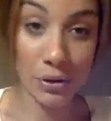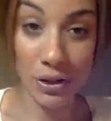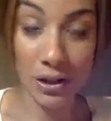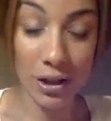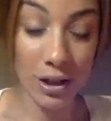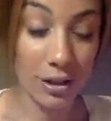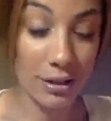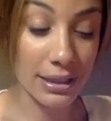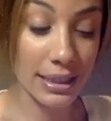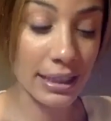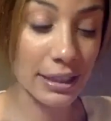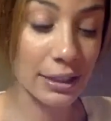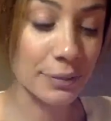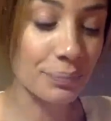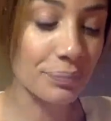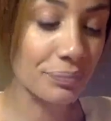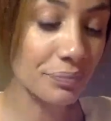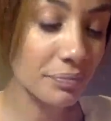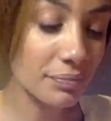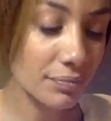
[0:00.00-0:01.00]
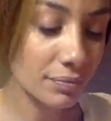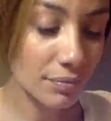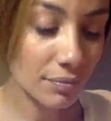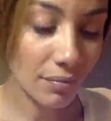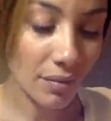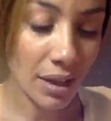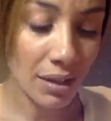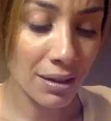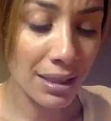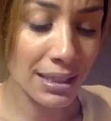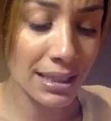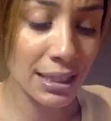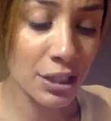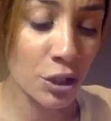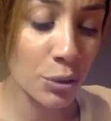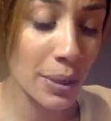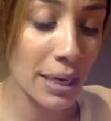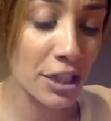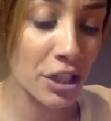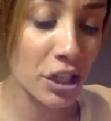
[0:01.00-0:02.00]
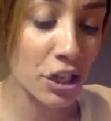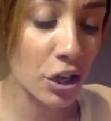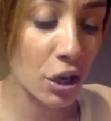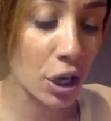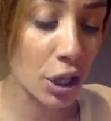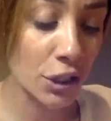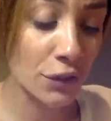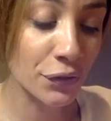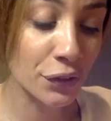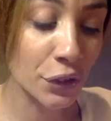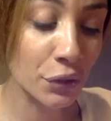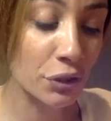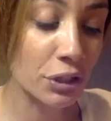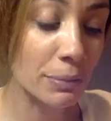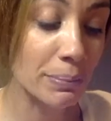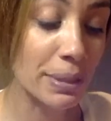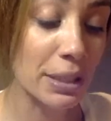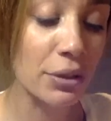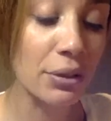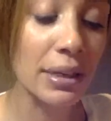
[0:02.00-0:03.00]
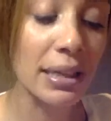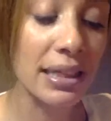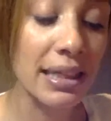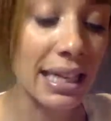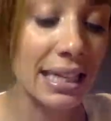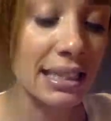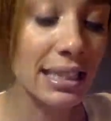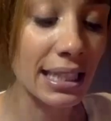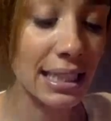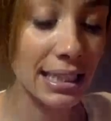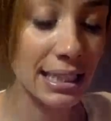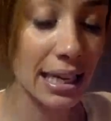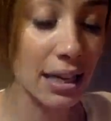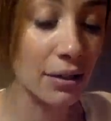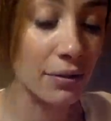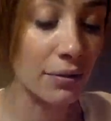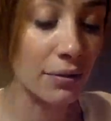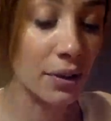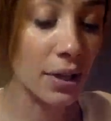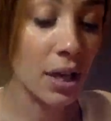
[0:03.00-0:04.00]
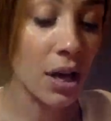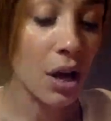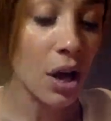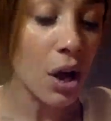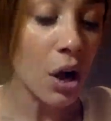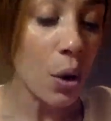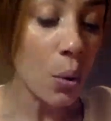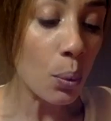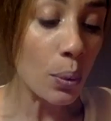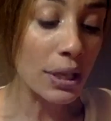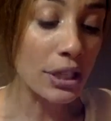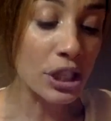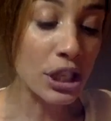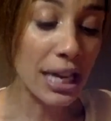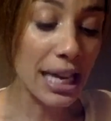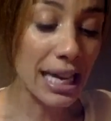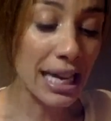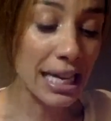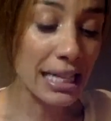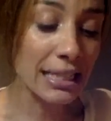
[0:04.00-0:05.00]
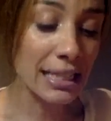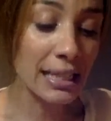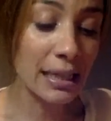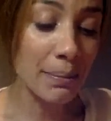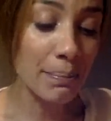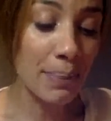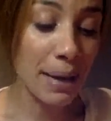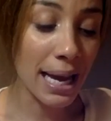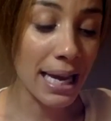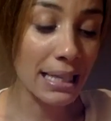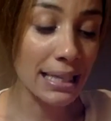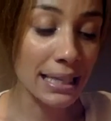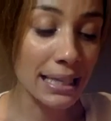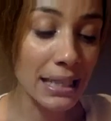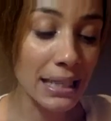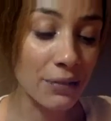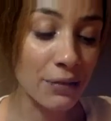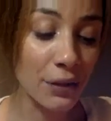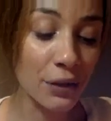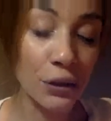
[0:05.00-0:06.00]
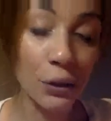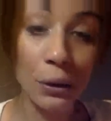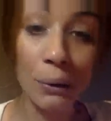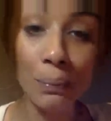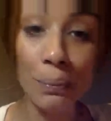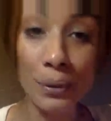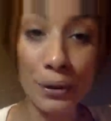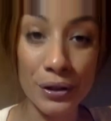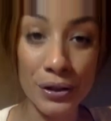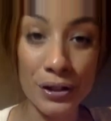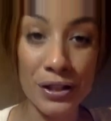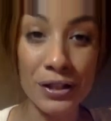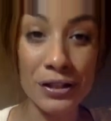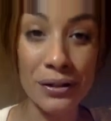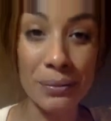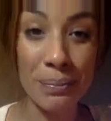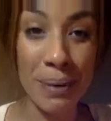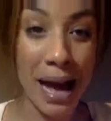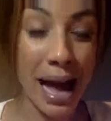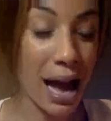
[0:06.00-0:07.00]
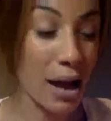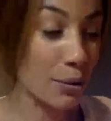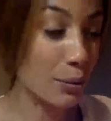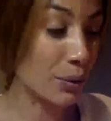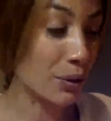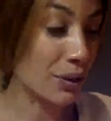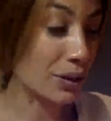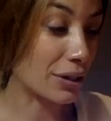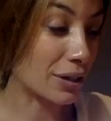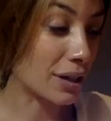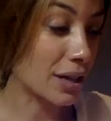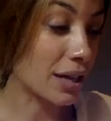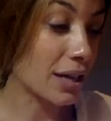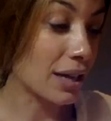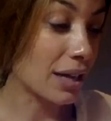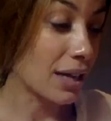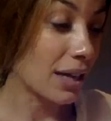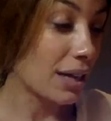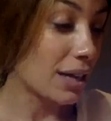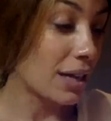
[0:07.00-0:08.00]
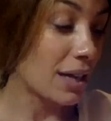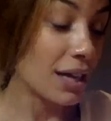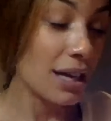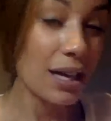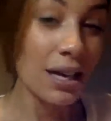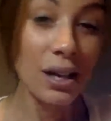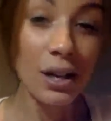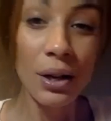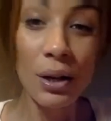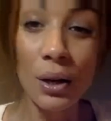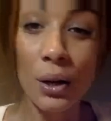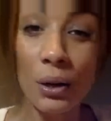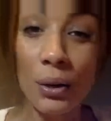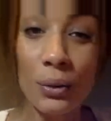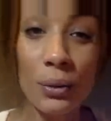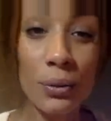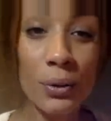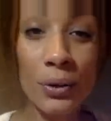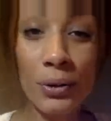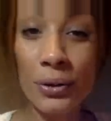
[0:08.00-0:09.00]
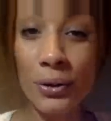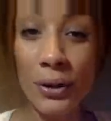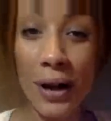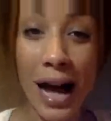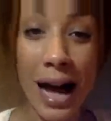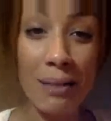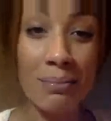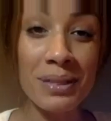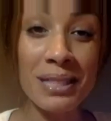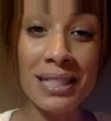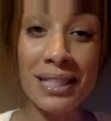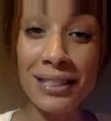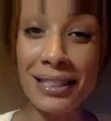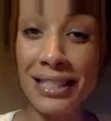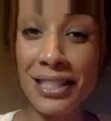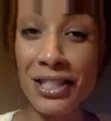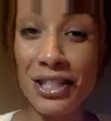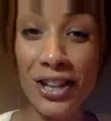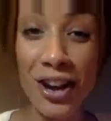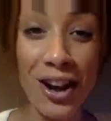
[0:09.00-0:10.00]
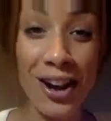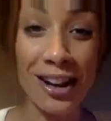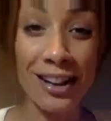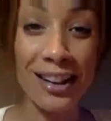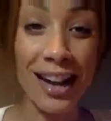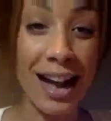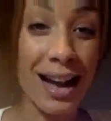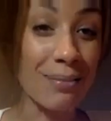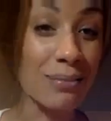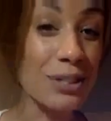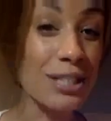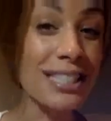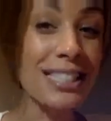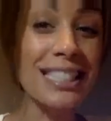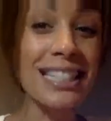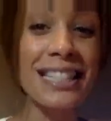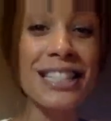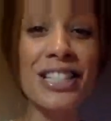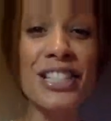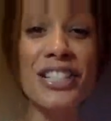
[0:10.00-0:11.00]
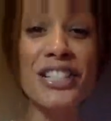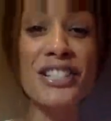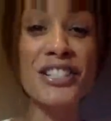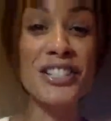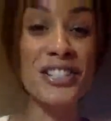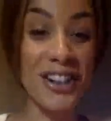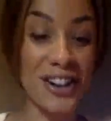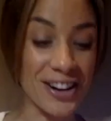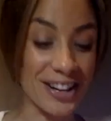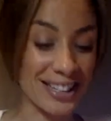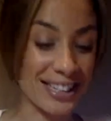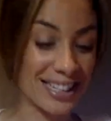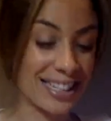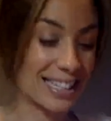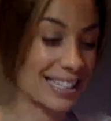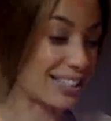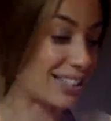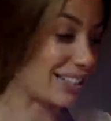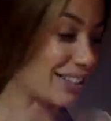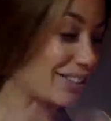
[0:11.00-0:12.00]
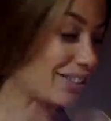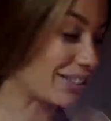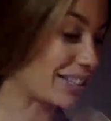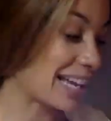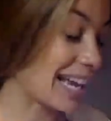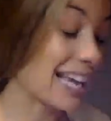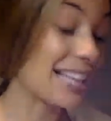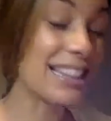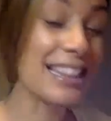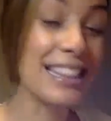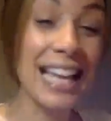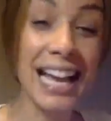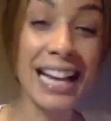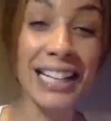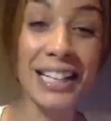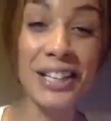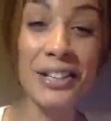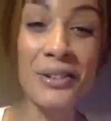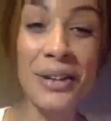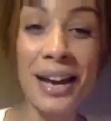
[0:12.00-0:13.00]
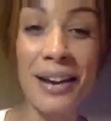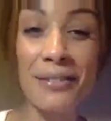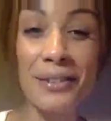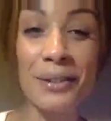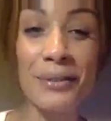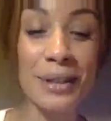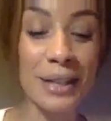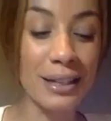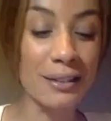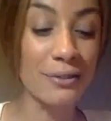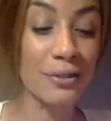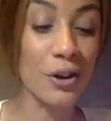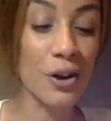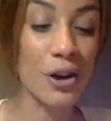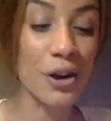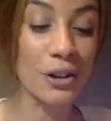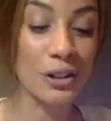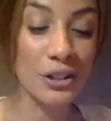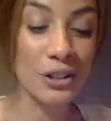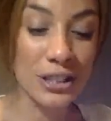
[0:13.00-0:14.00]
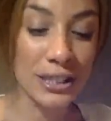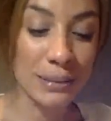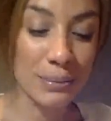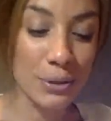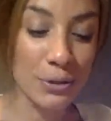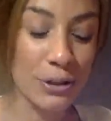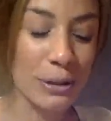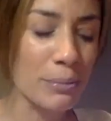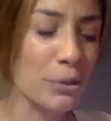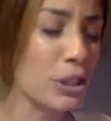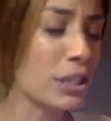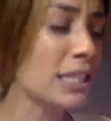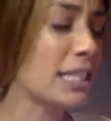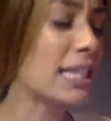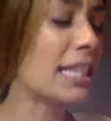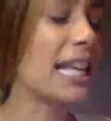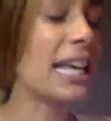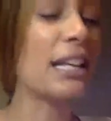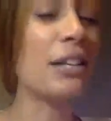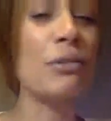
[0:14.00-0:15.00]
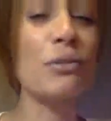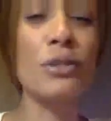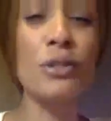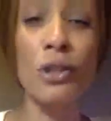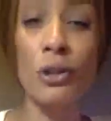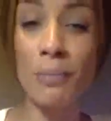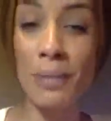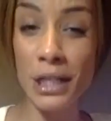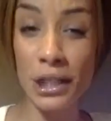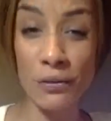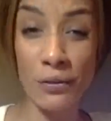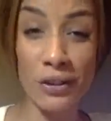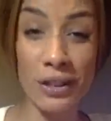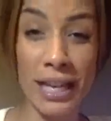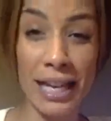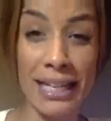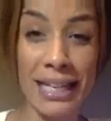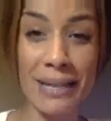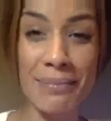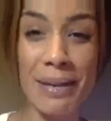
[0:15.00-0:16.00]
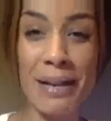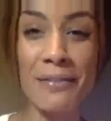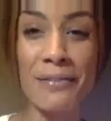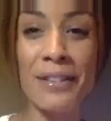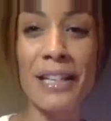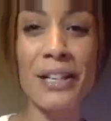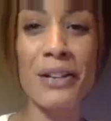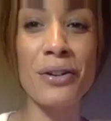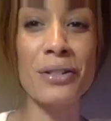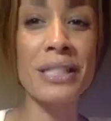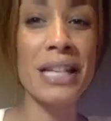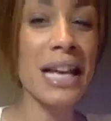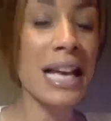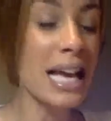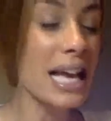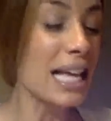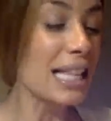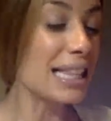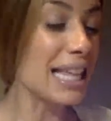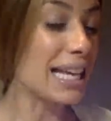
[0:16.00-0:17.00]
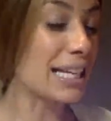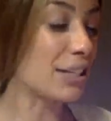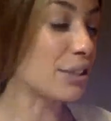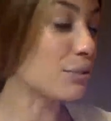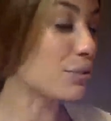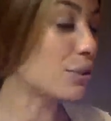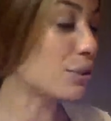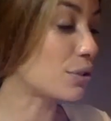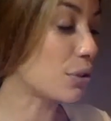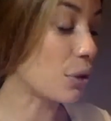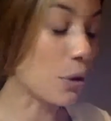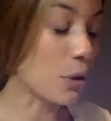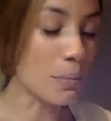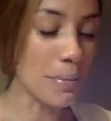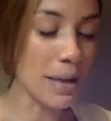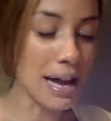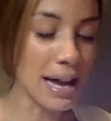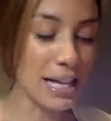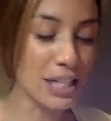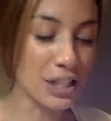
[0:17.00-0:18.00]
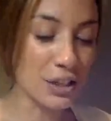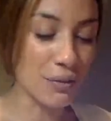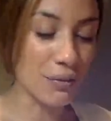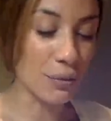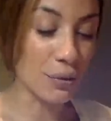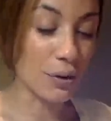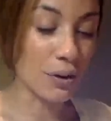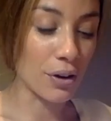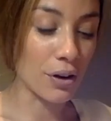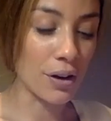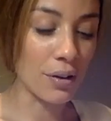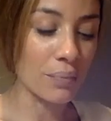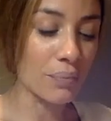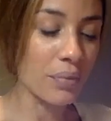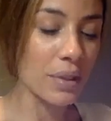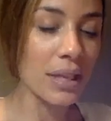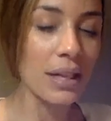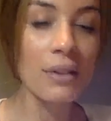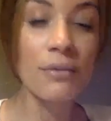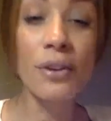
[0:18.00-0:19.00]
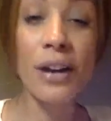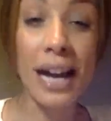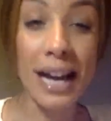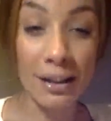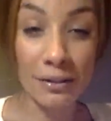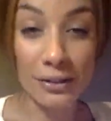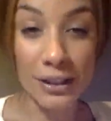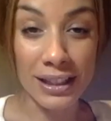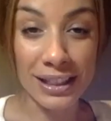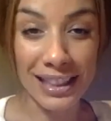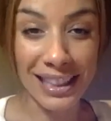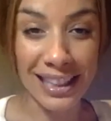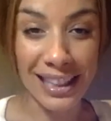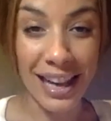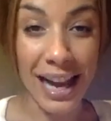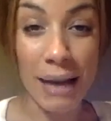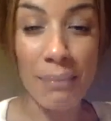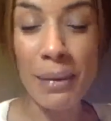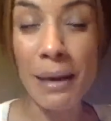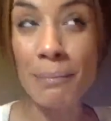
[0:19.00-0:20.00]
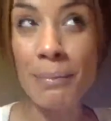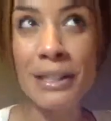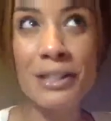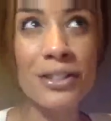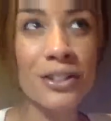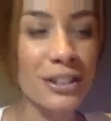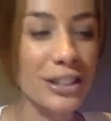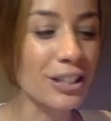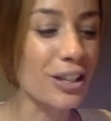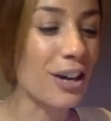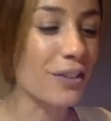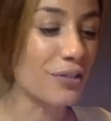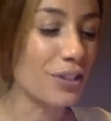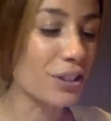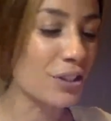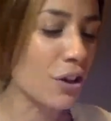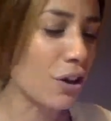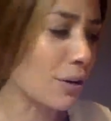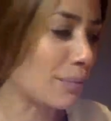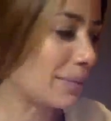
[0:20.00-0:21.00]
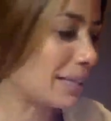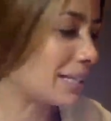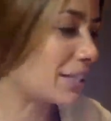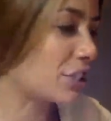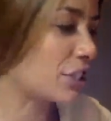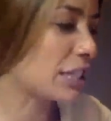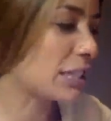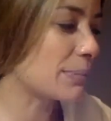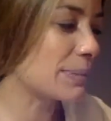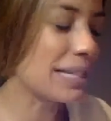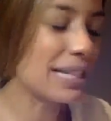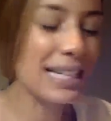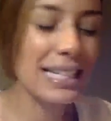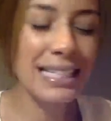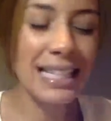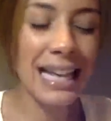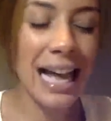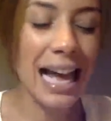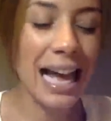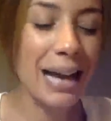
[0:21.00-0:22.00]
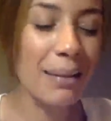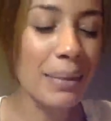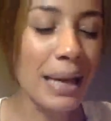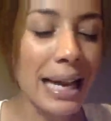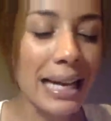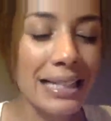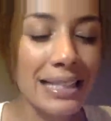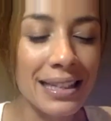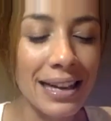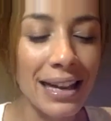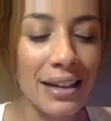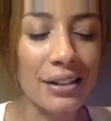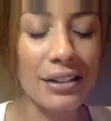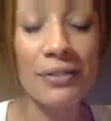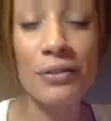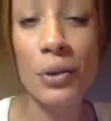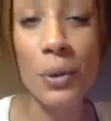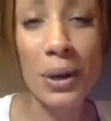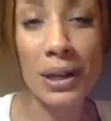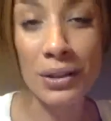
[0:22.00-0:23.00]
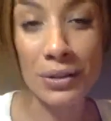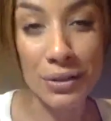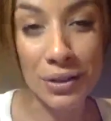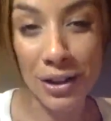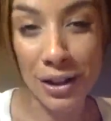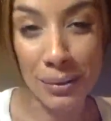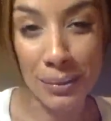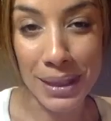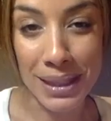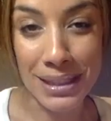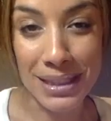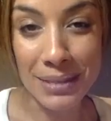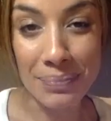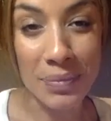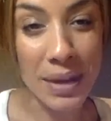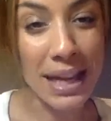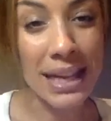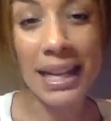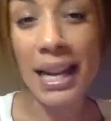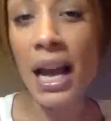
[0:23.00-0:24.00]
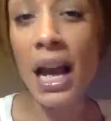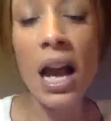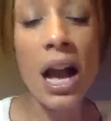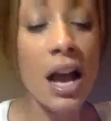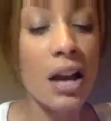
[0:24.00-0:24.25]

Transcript: the cards here. The situation calls for you to be your authentic self, which is the basis for your personal power. Whew, I'm still in shock. I'm just in shock here, okay? Thank you, everyone, for all your subscriptions. Thank you so much for liking my videos. Thank you so much for everything. I might be turning off the comments just because I'm getting tired of going through comments. And